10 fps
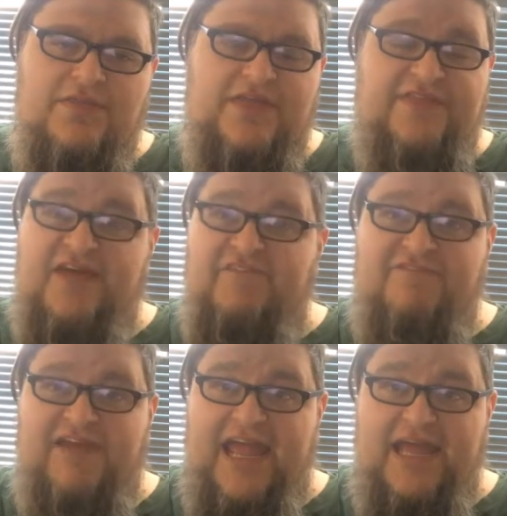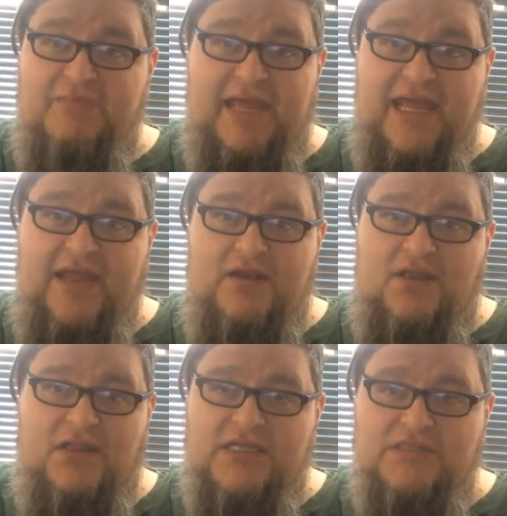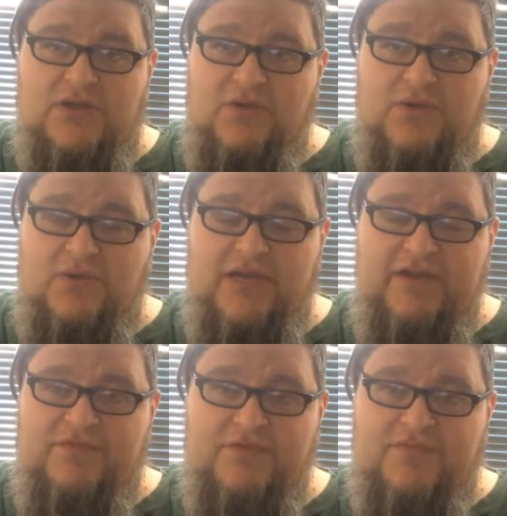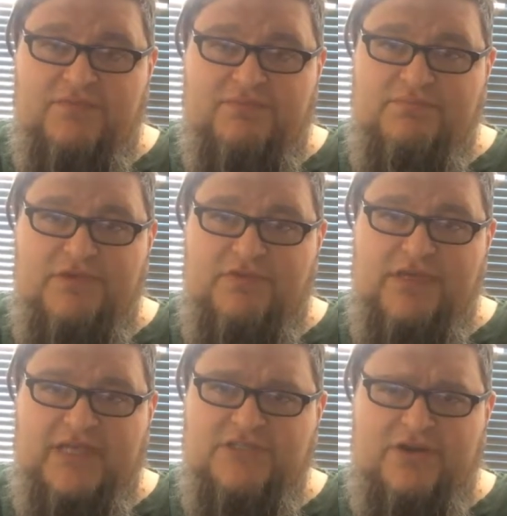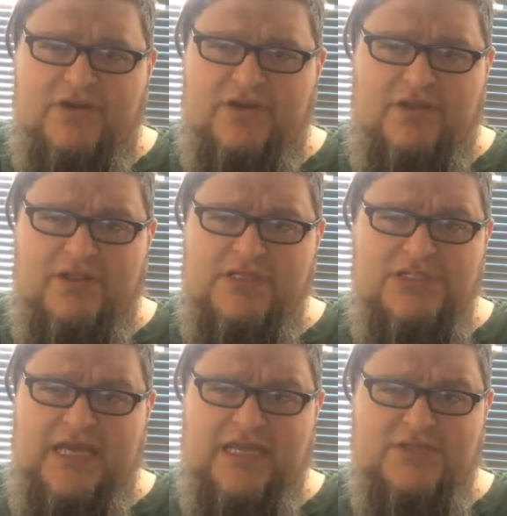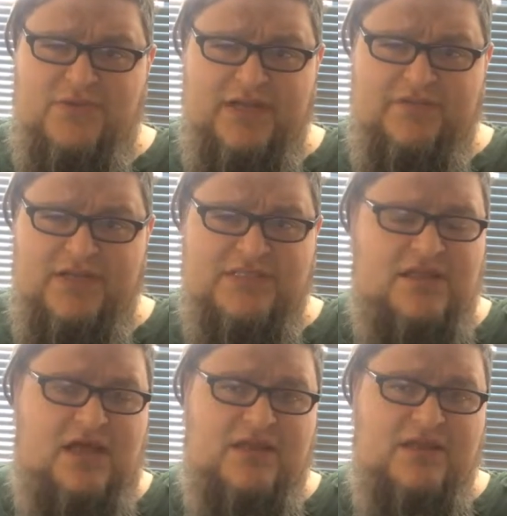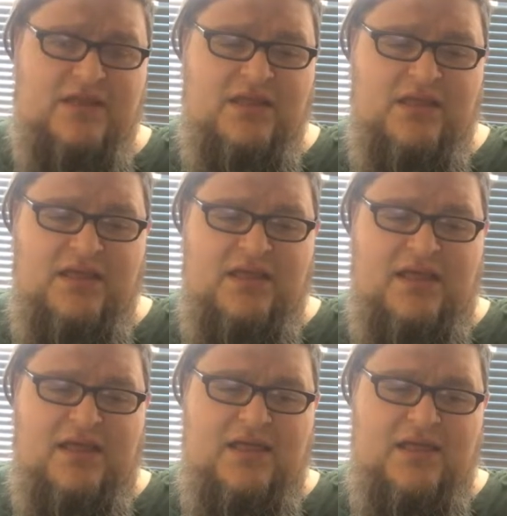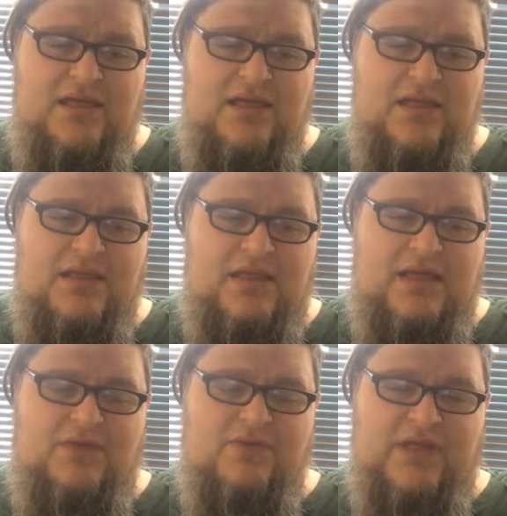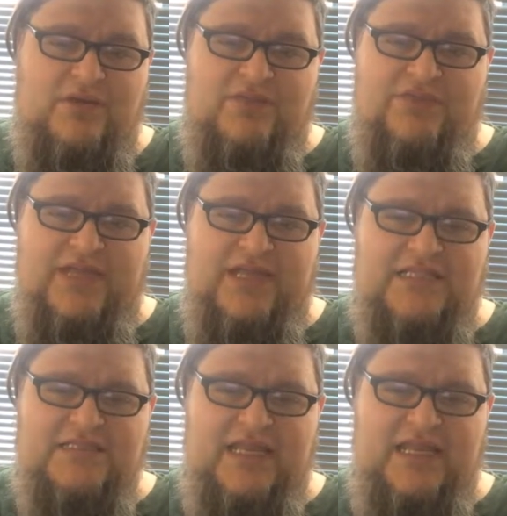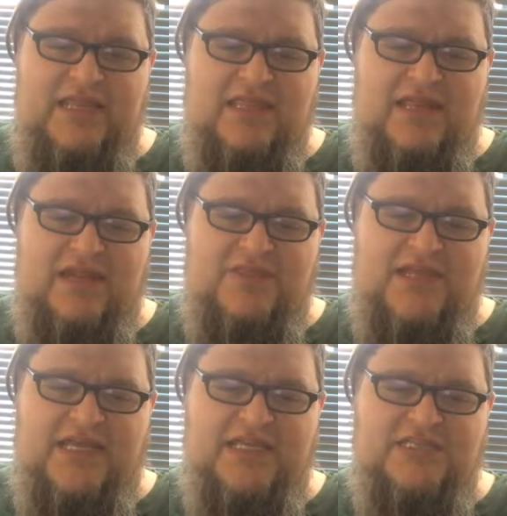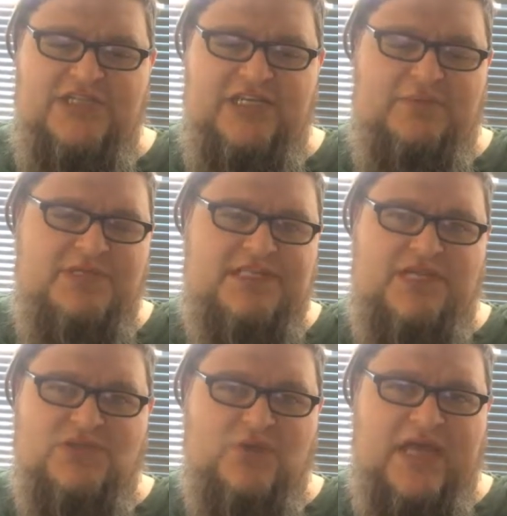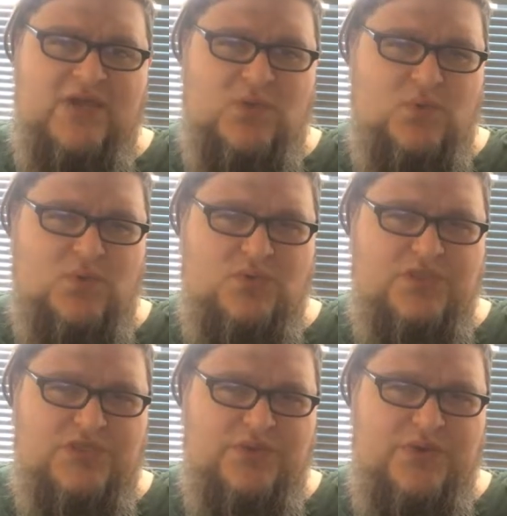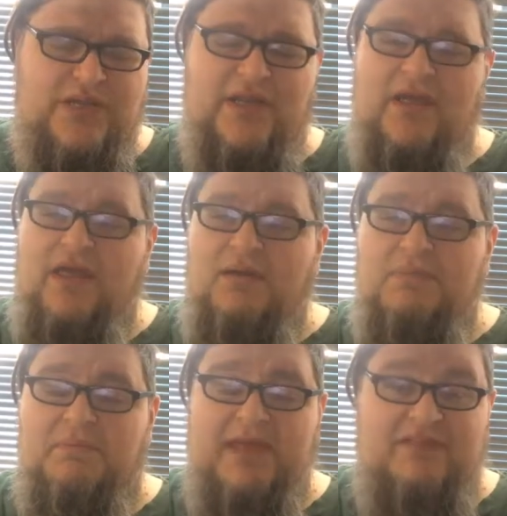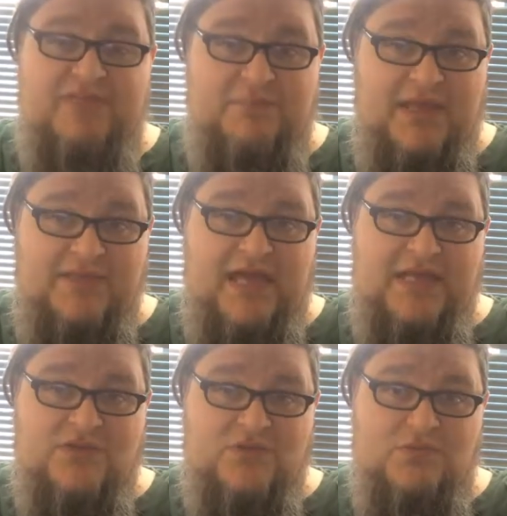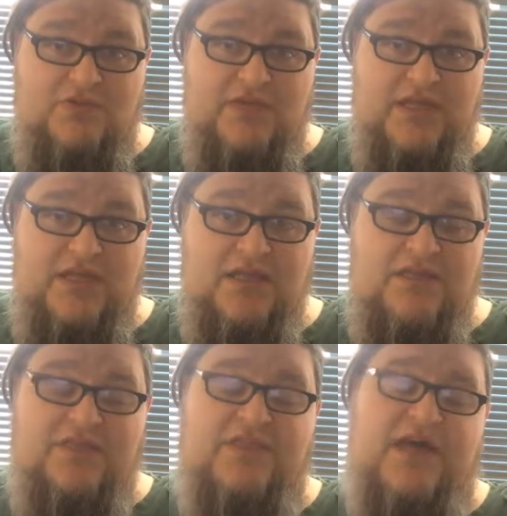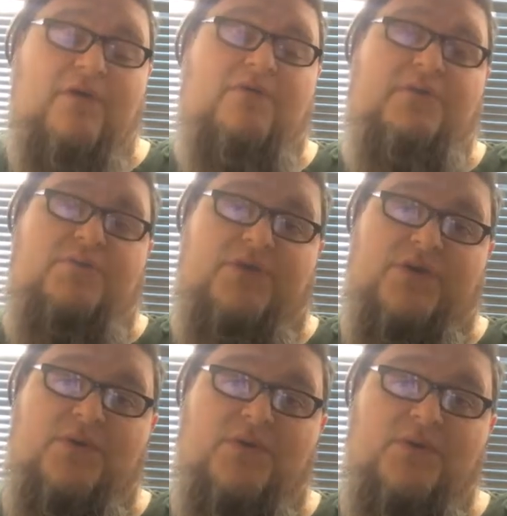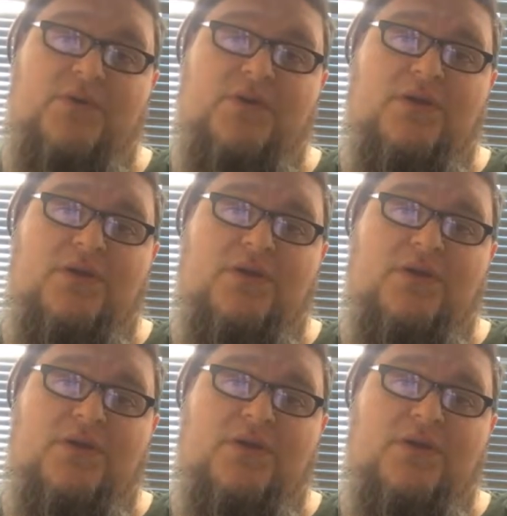That that fan made all on his own or whatever, you know, Kickstarter and all this jazz or whatever. It's not I don't I don't think it's any. I, think GW said it's okay, cool to do it, but man, if they made that into a movie, that would be pretty cool.